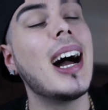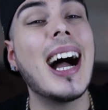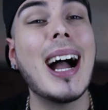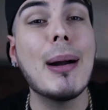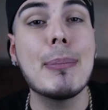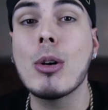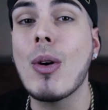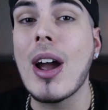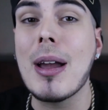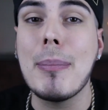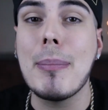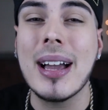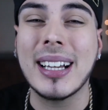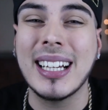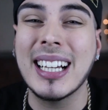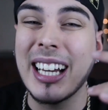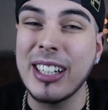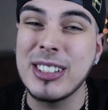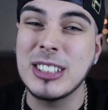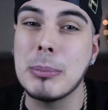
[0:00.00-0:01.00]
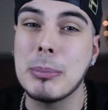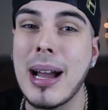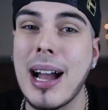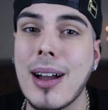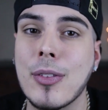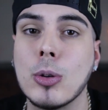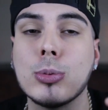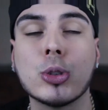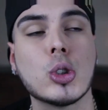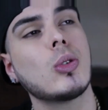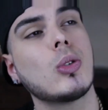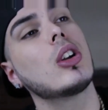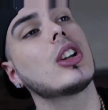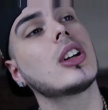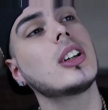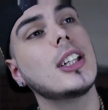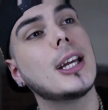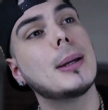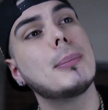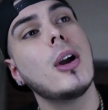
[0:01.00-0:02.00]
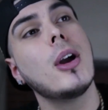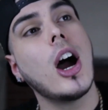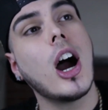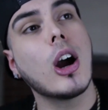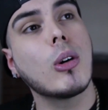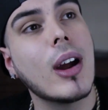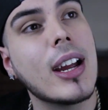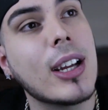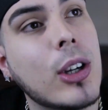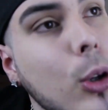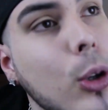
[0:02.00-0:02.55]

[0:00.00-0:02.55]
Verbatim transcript: I'll be right back. I gotta use the bathroom, so roll the clip. All right,